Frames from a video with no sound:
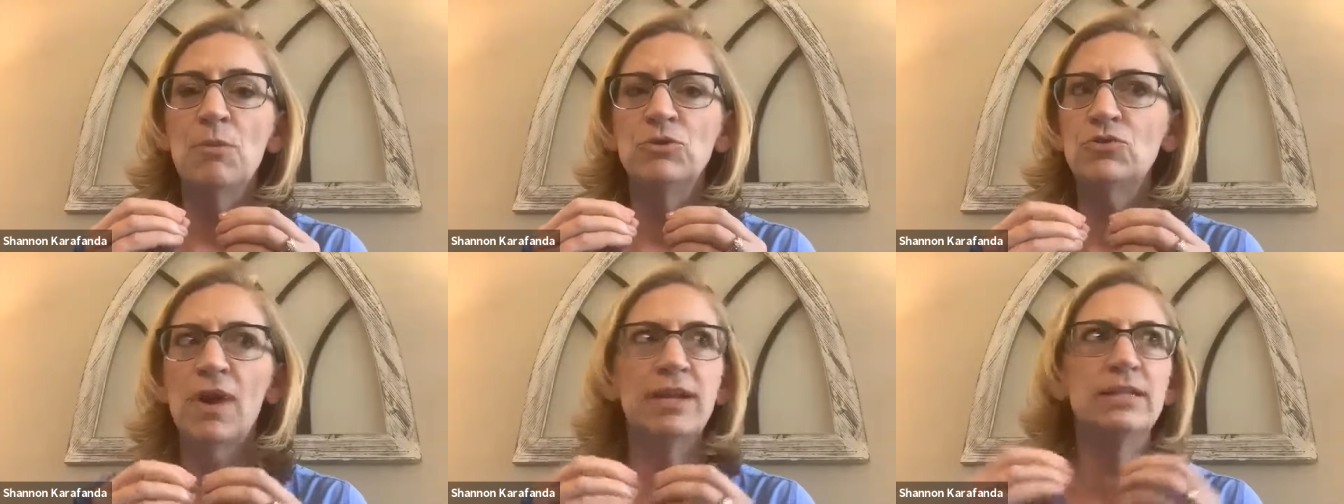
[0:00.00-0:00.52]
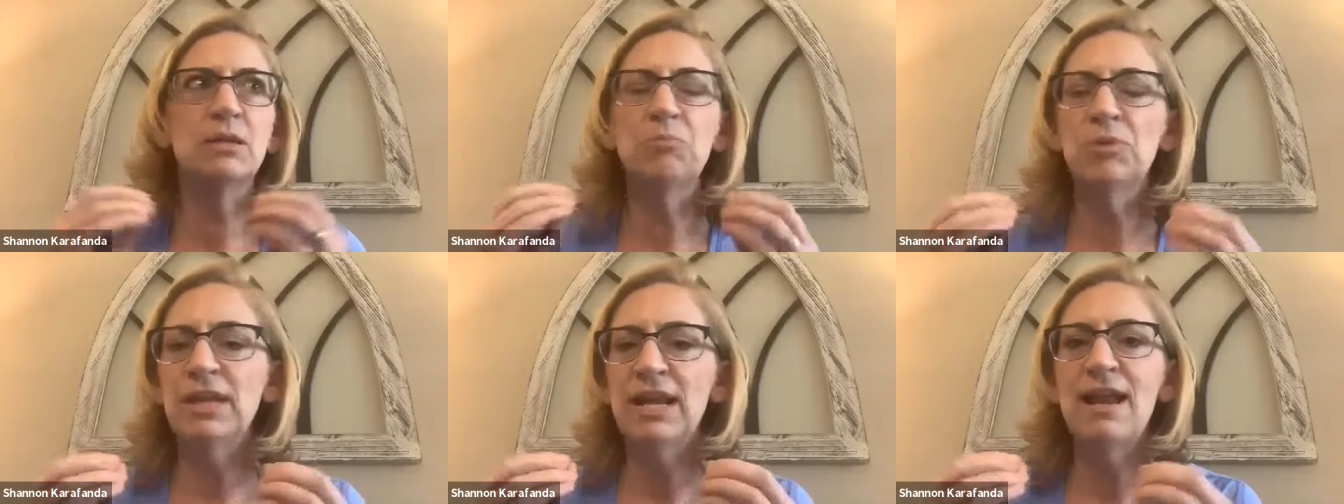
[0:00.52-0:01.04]
trying to
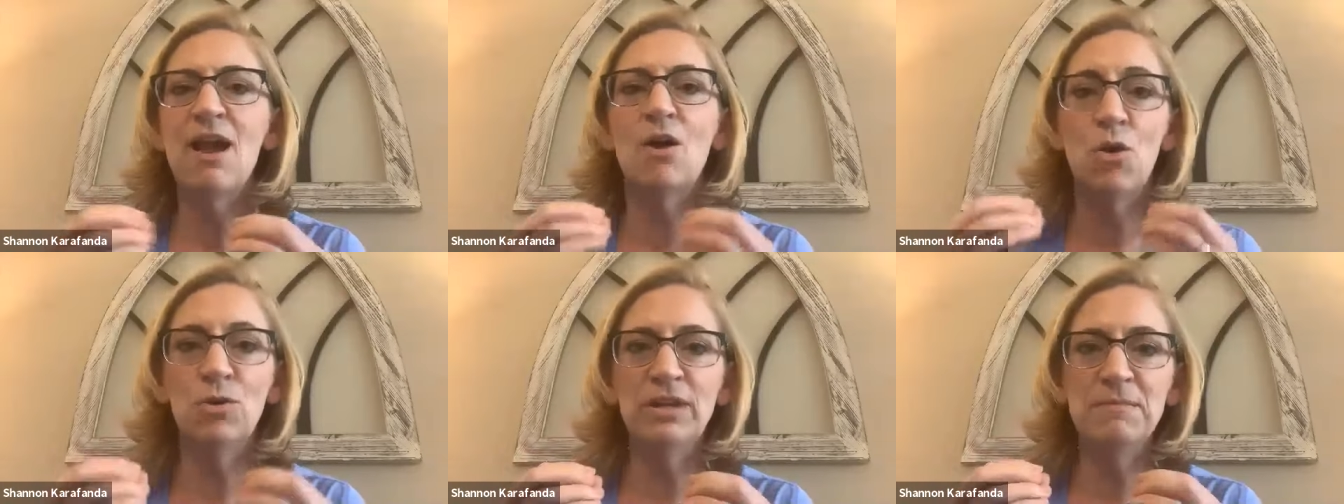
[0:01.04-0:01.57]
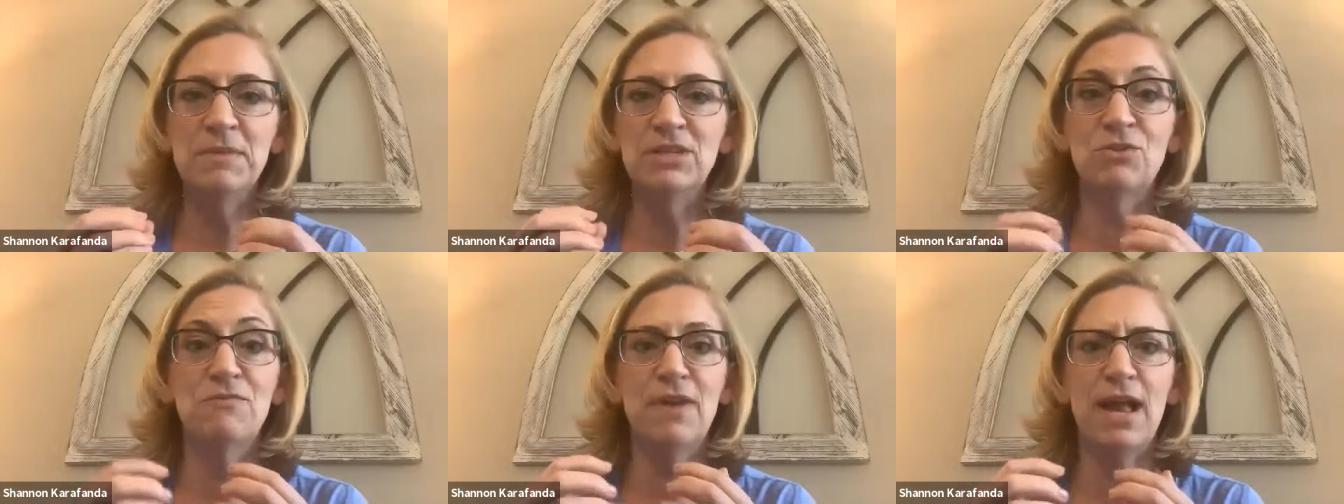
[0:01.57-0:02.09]
plan out Holy
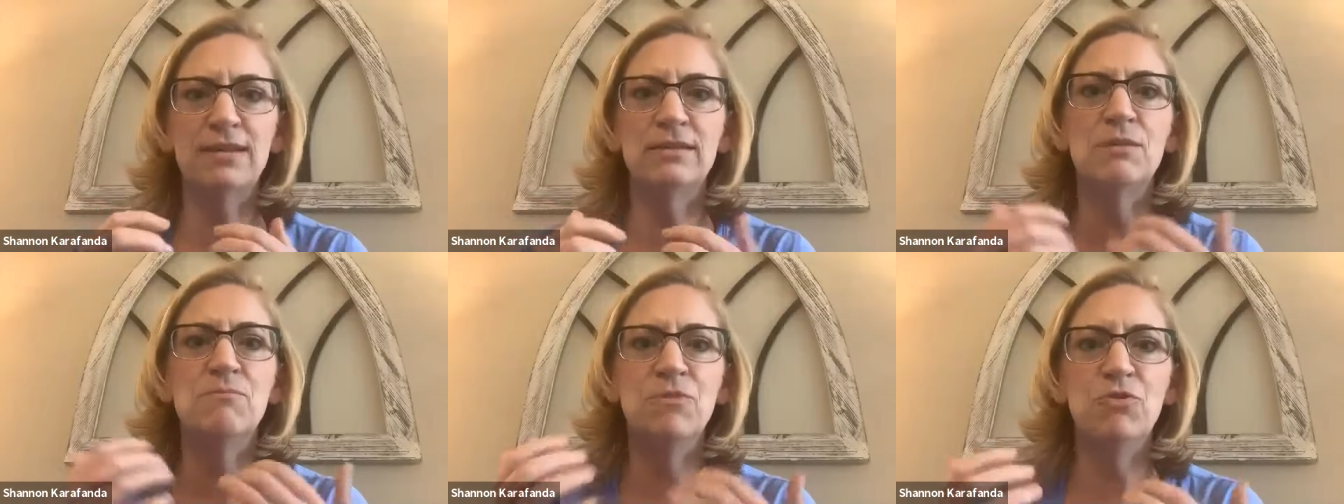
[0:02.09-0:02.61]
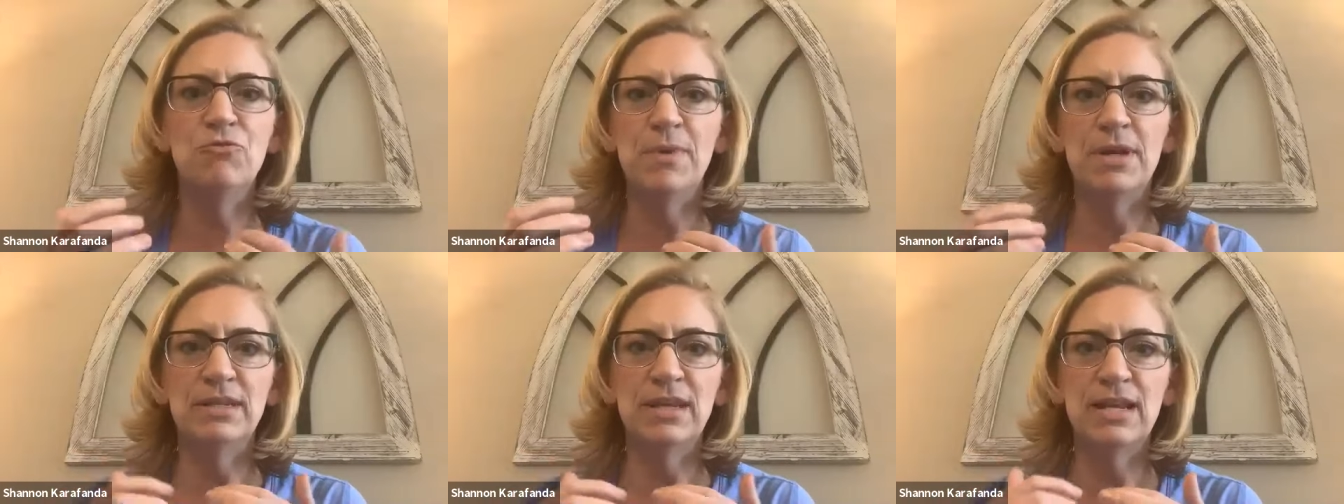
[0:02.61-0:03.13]
Mischief as a
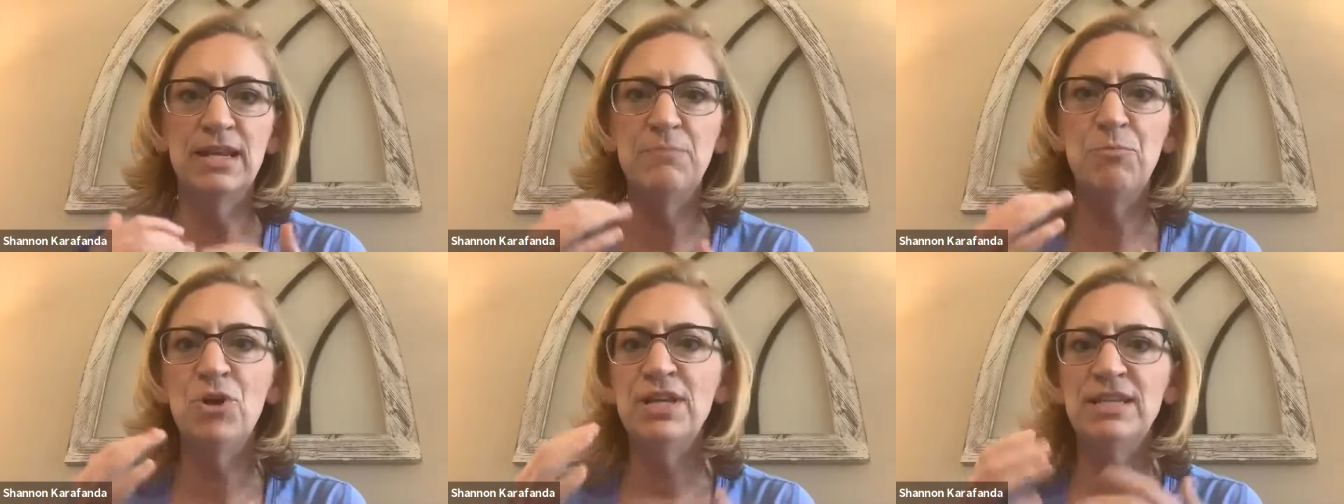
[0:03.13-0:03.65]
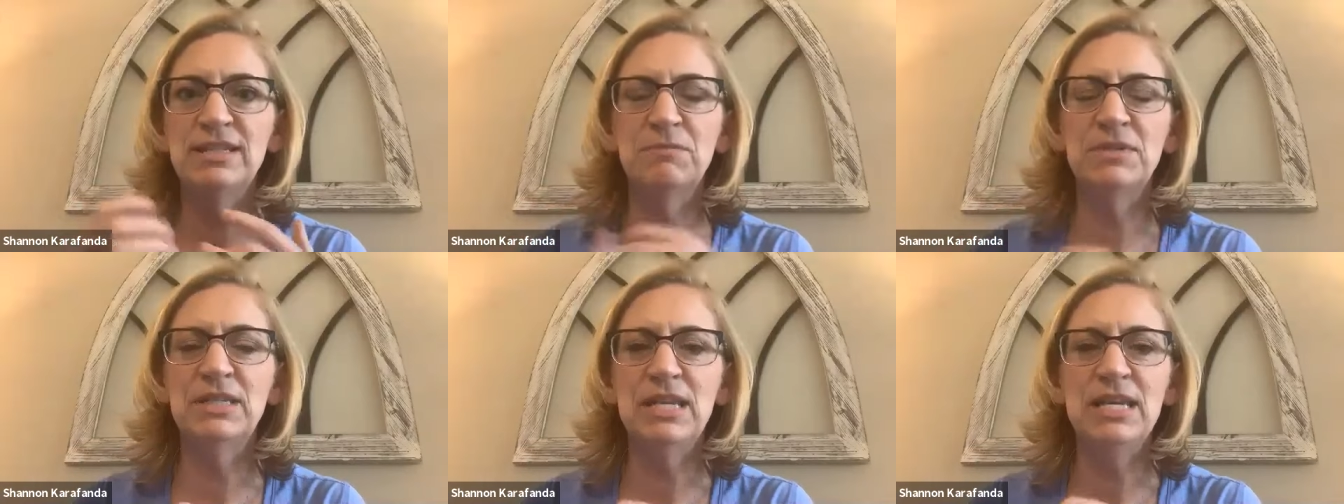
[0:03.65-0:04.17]
movement and putting
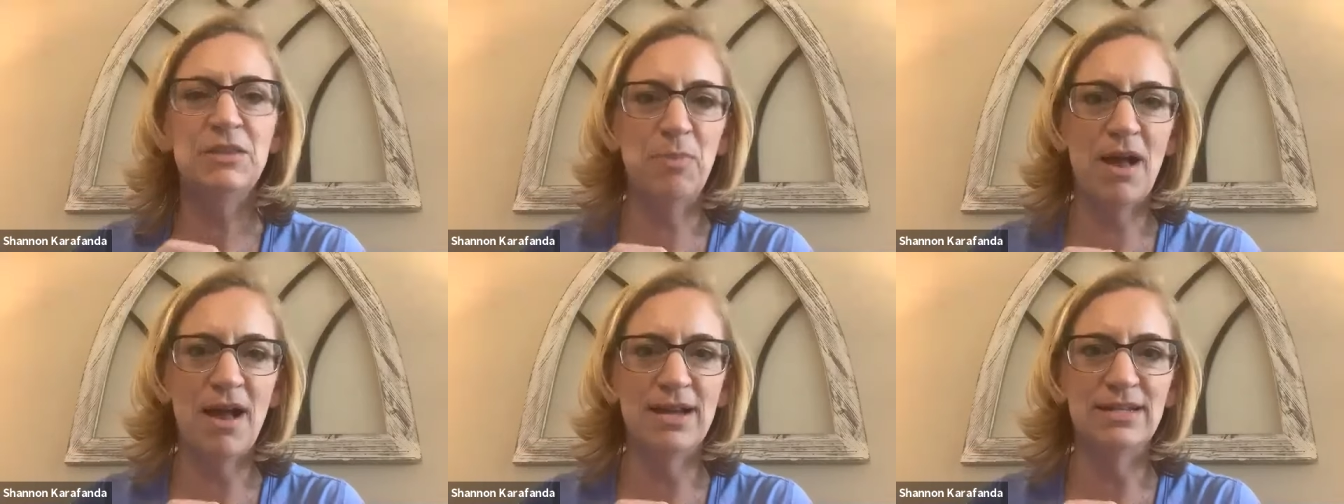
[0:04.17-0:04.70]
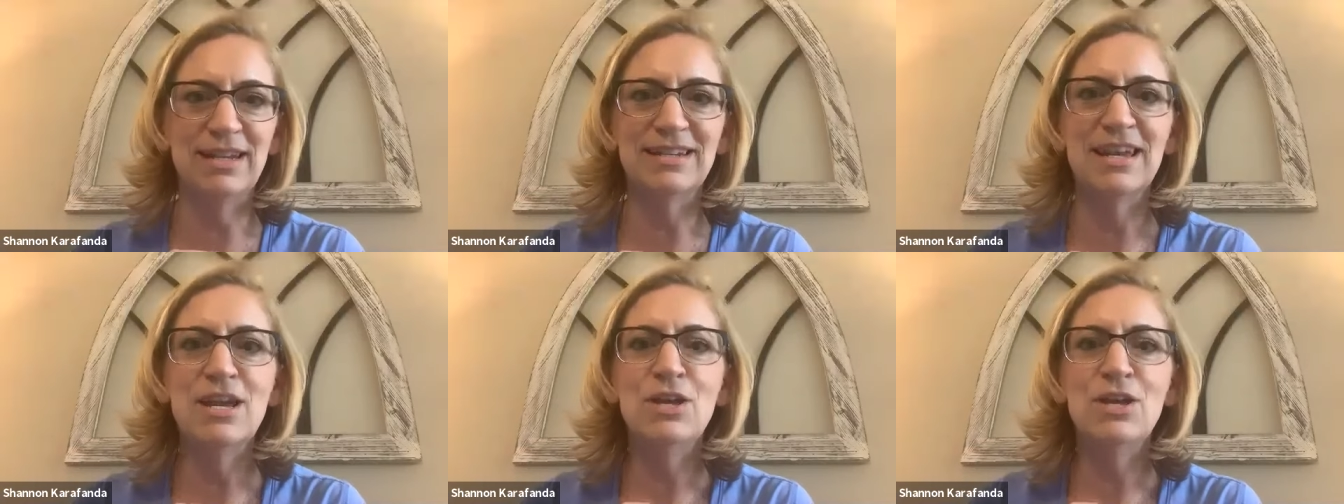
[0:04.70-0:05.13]
some teeth behind it.